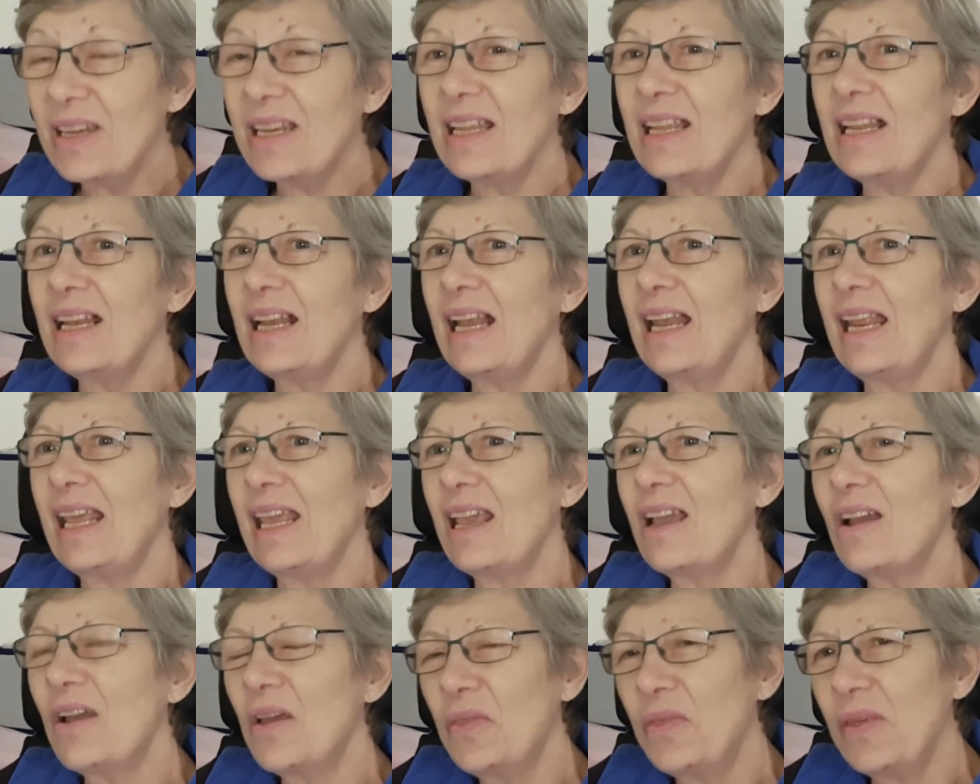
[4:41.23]

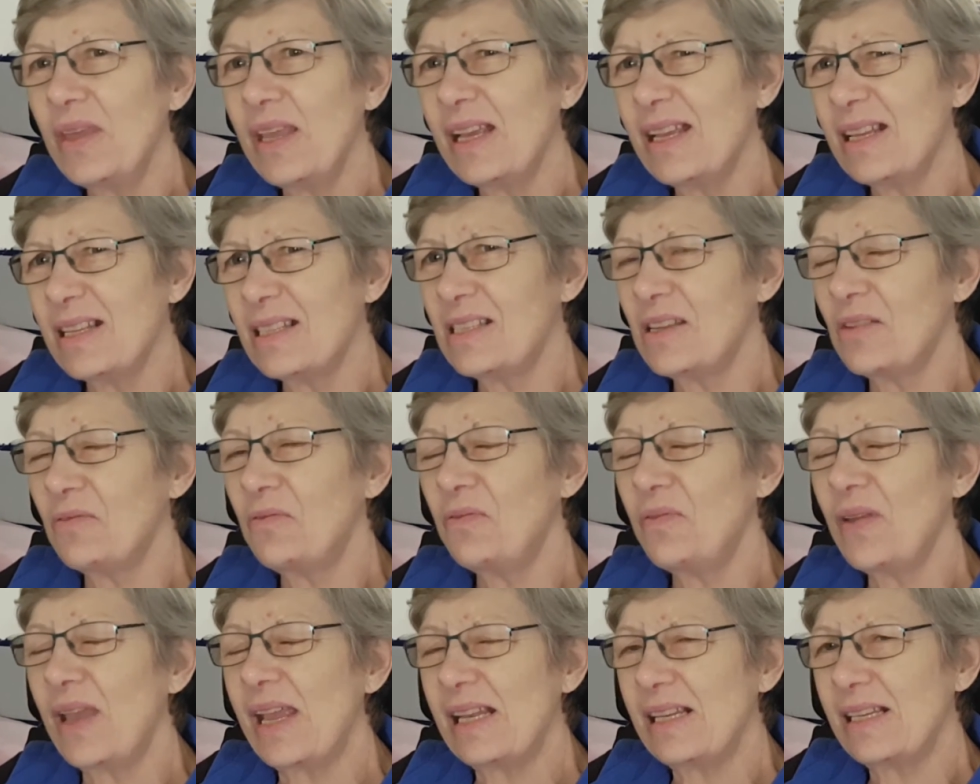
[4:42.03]
Definitely. I think it's a
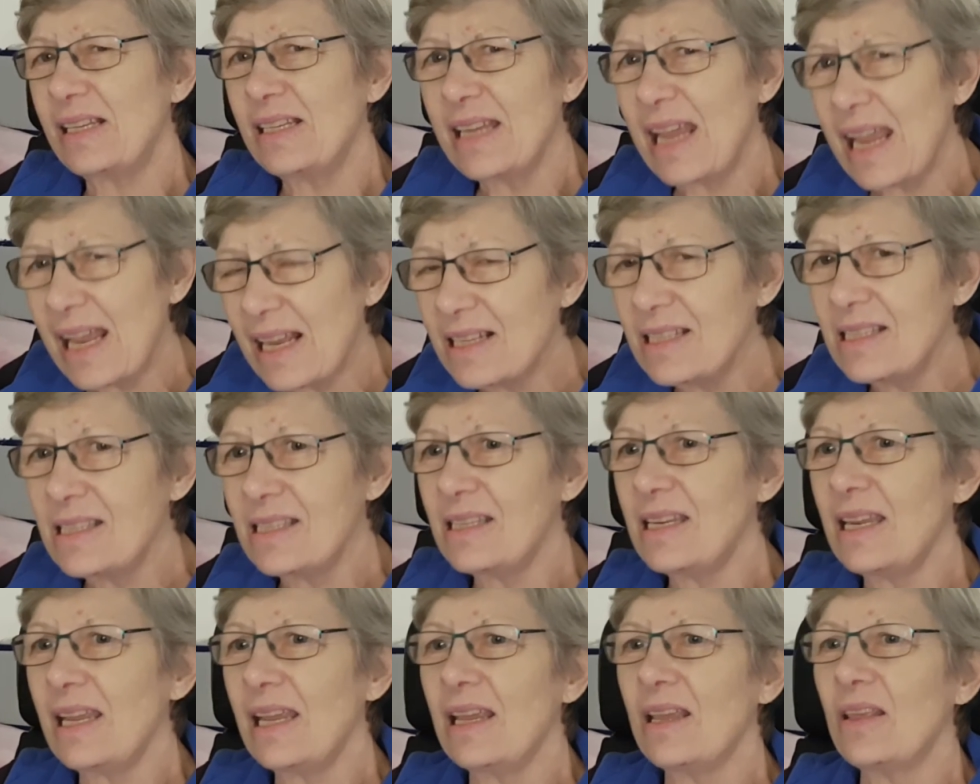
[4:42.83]

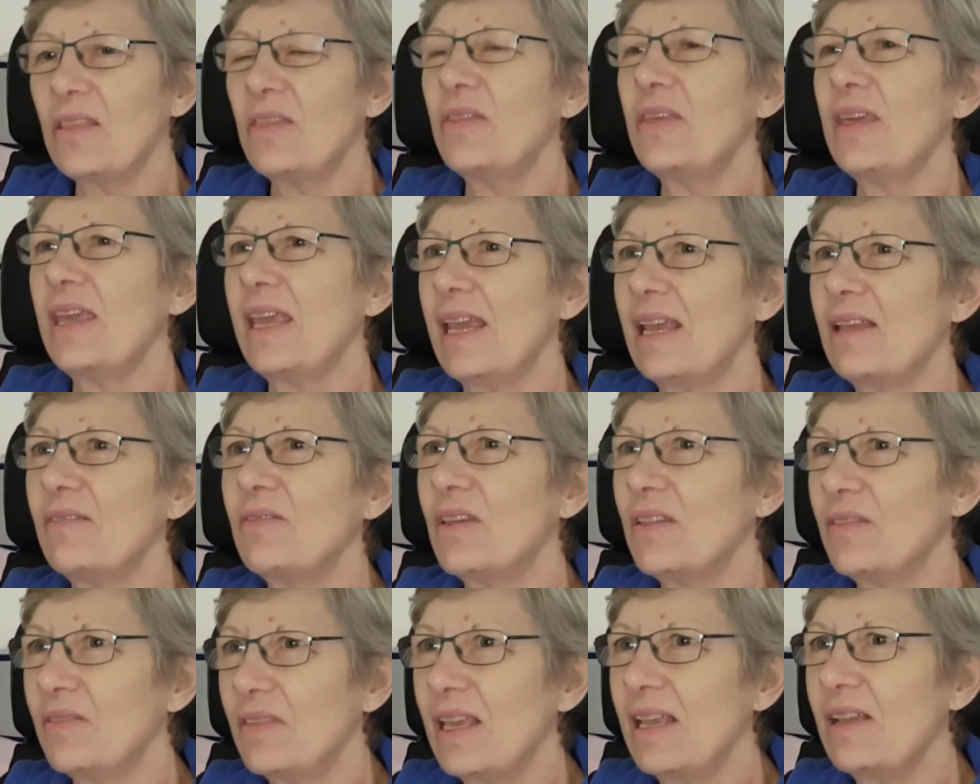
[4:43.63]
fantastic thing
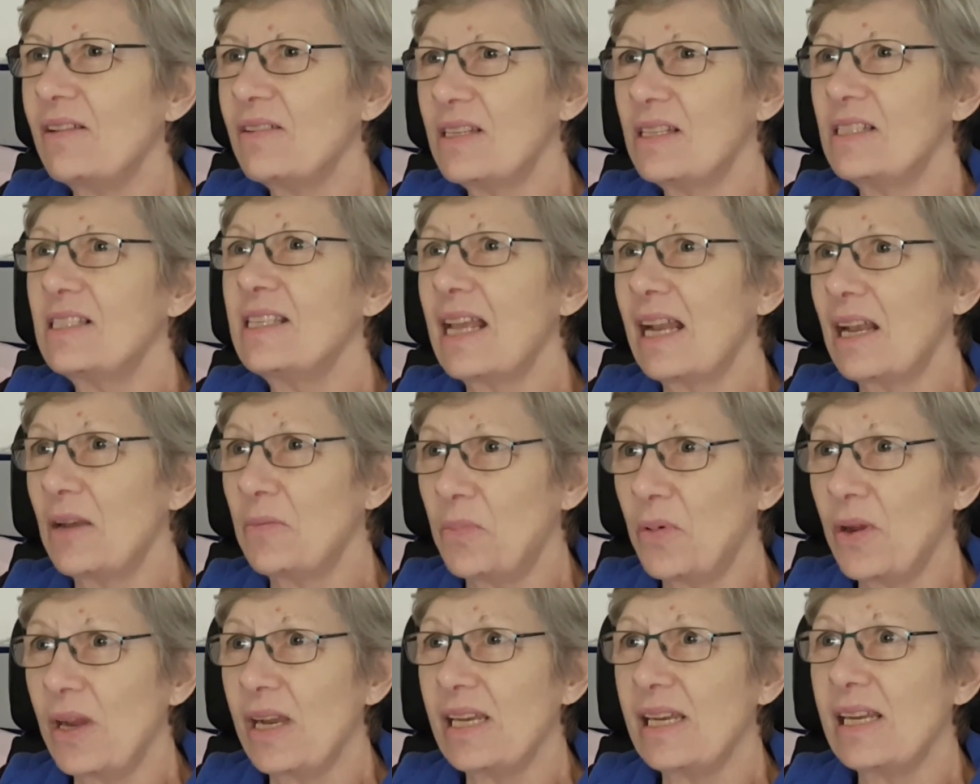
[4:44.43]
that they're
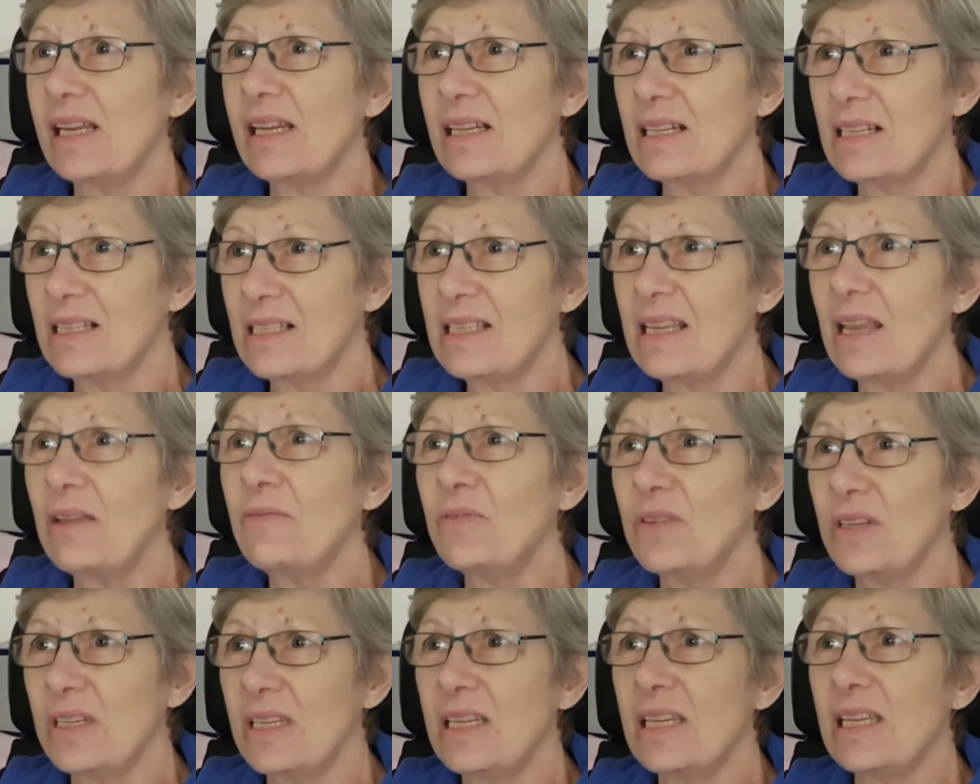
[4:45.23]
celebrating
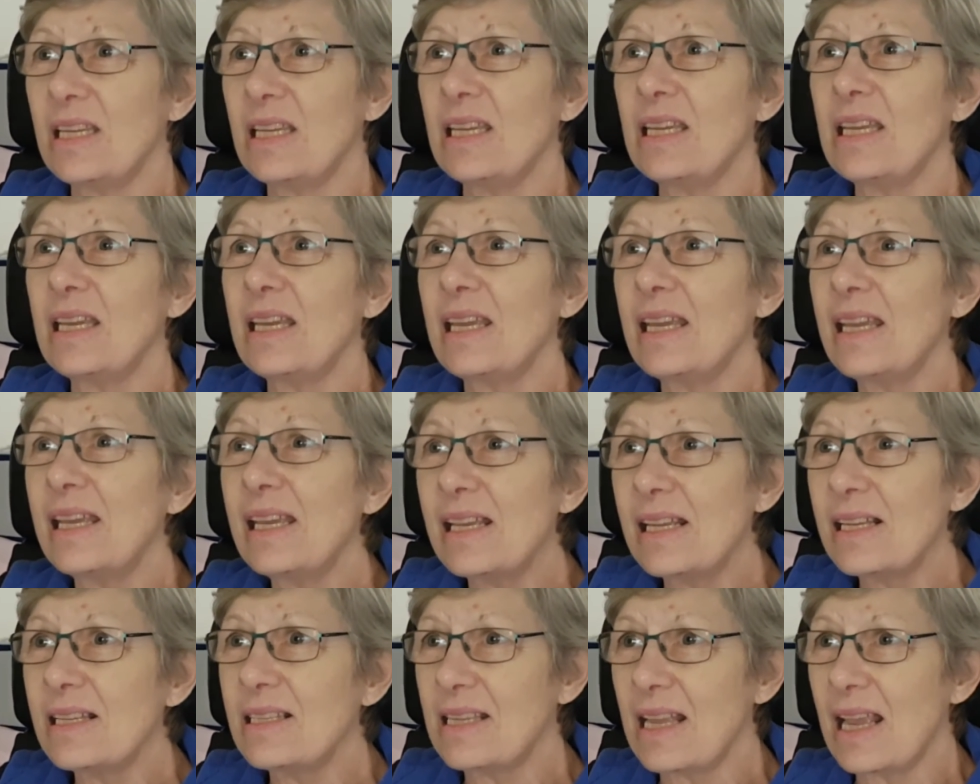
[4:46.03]
70
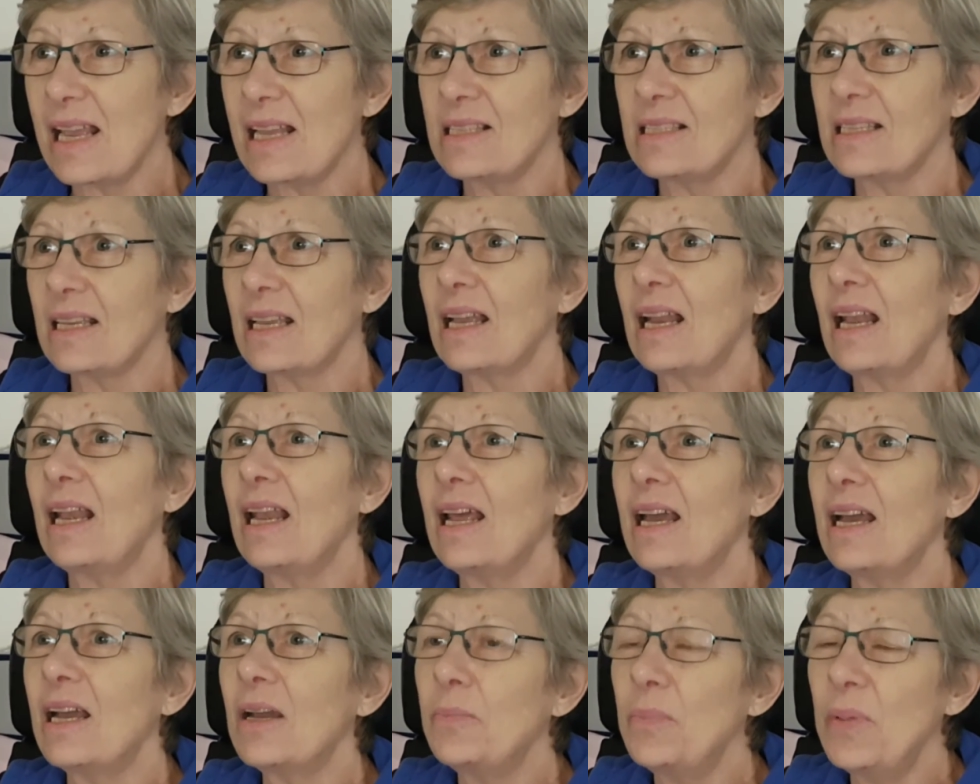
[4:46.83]
years as a
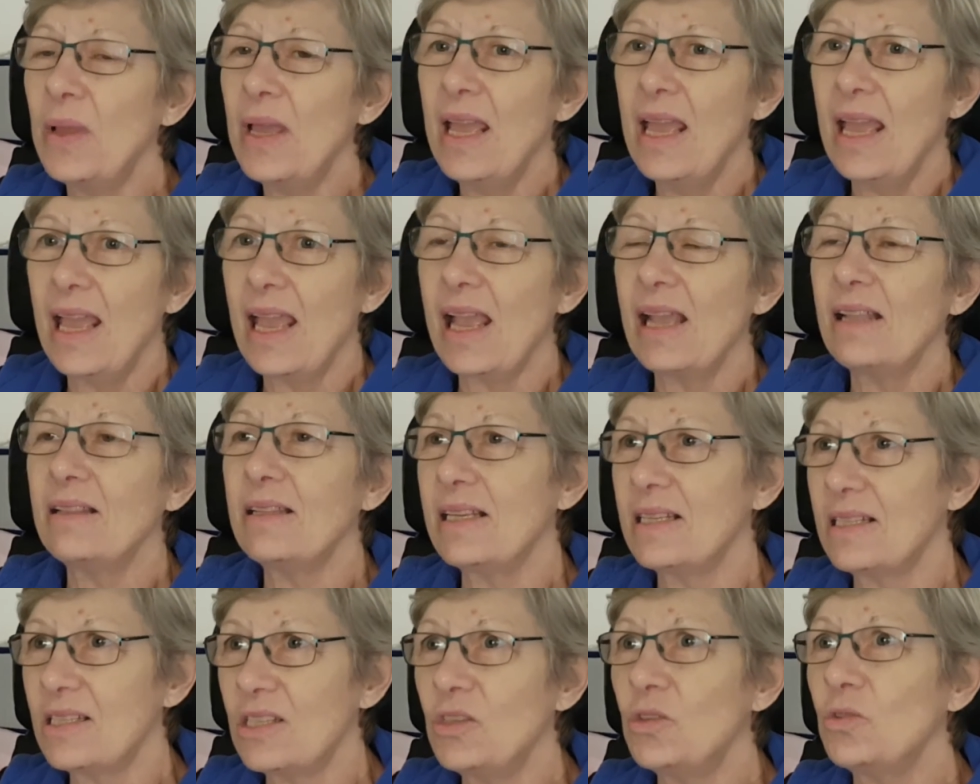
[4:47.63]
club, and
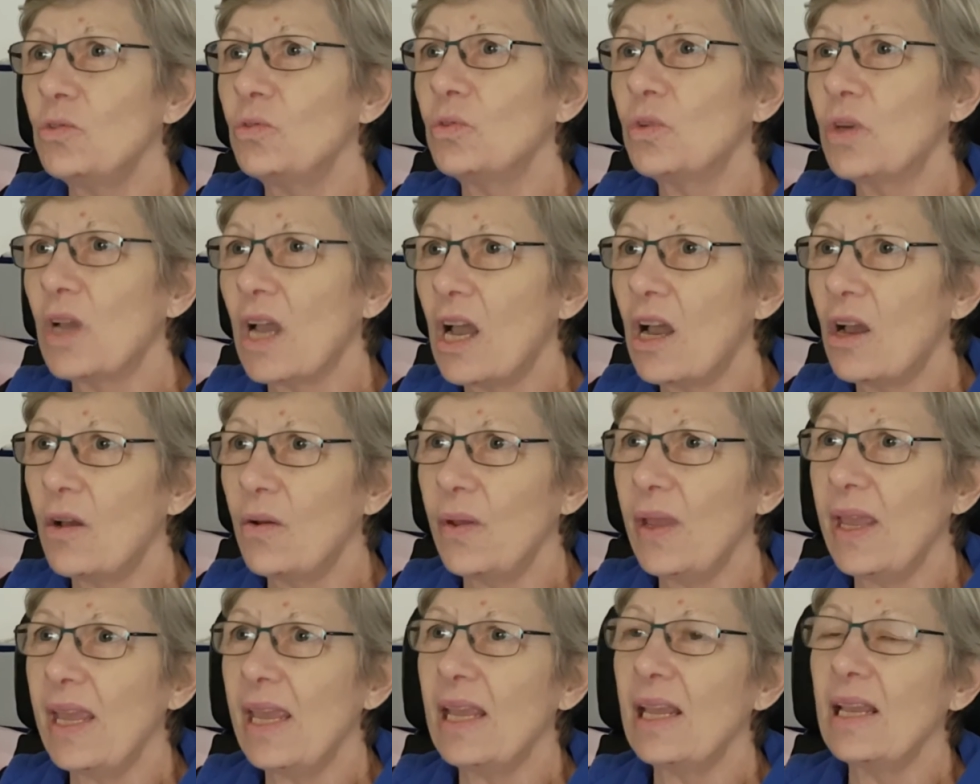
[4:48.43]
they're still
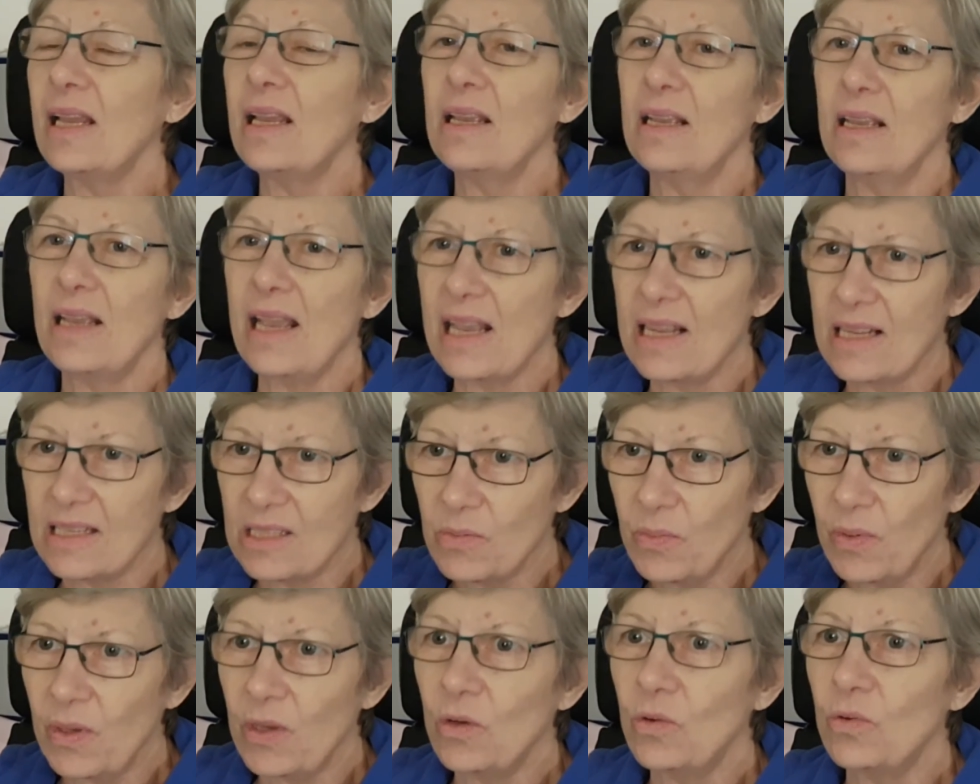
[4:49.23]
going.
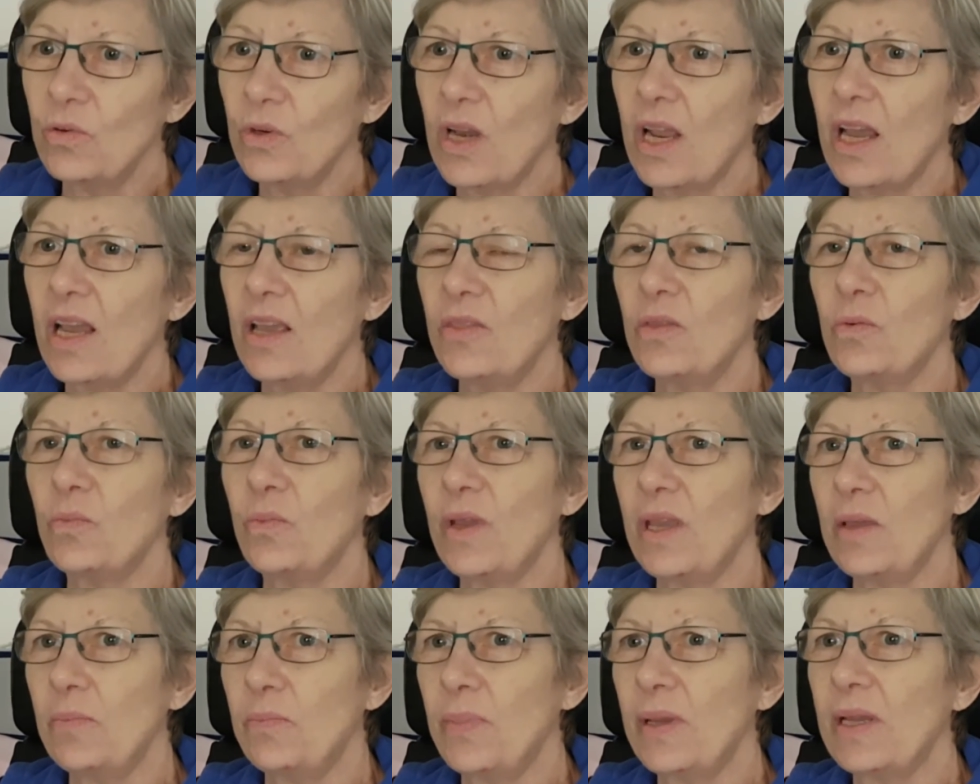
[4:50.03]
As we all know, the
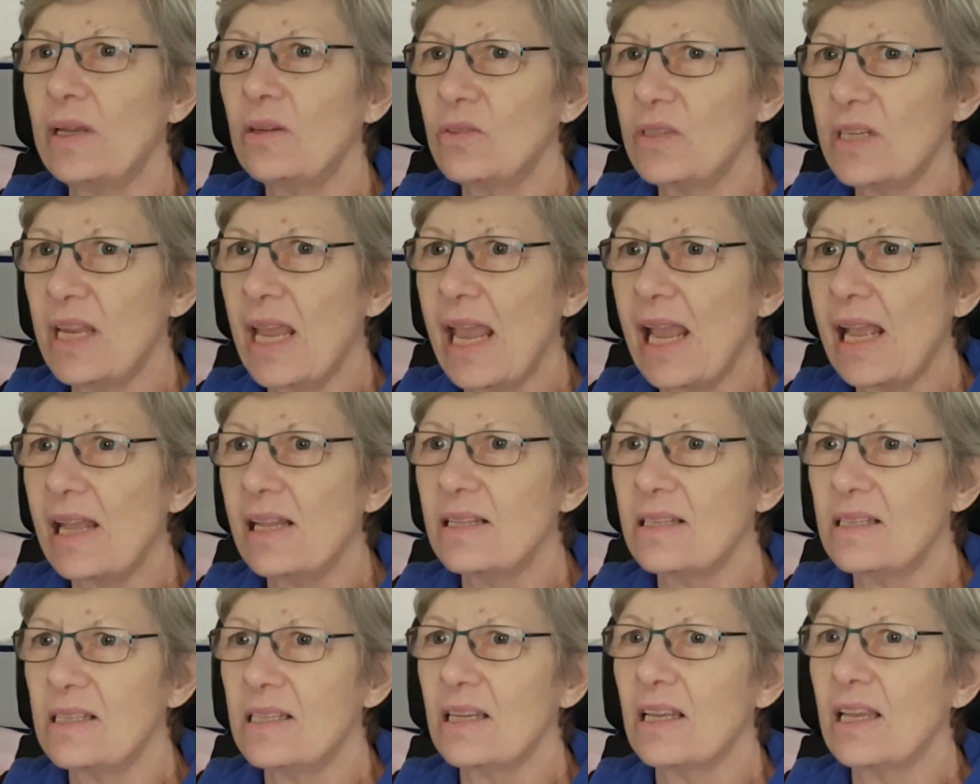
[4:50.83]
wheat belt
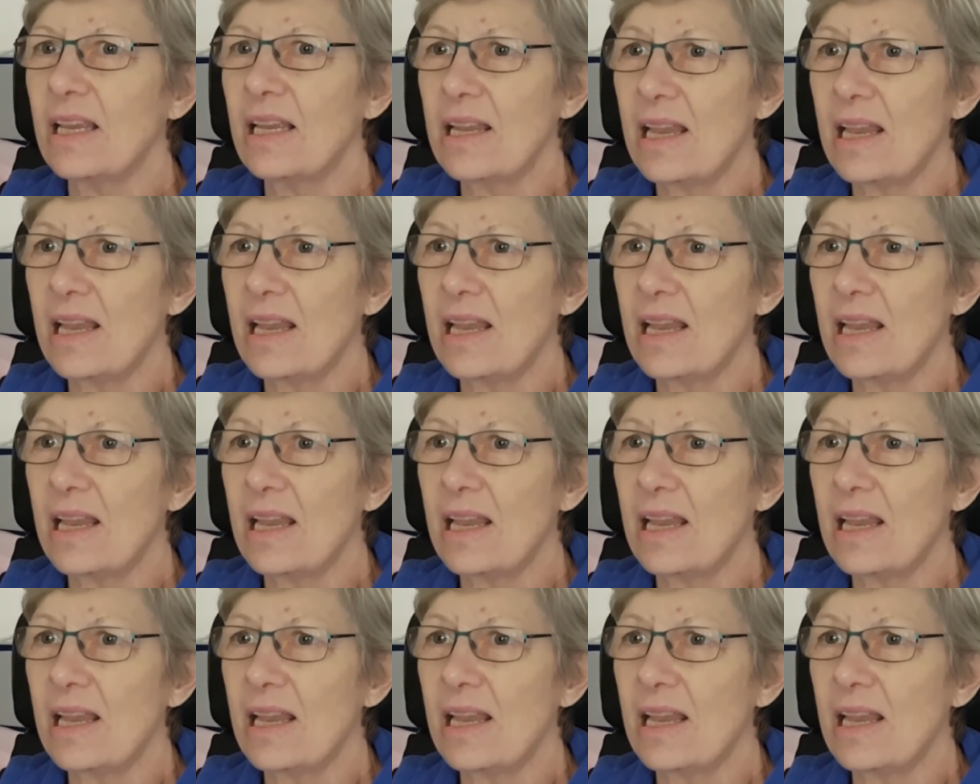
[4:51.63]
towns, the